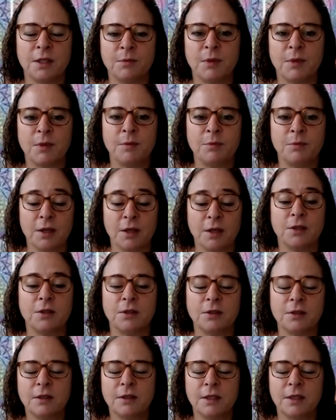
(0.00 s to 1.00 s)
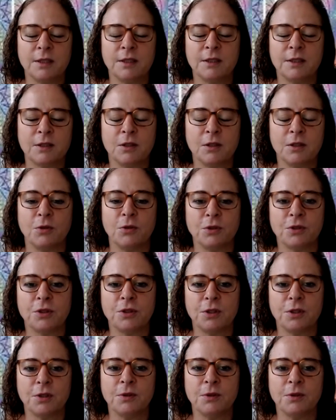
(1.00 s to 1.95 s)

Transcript: that my brother is close to.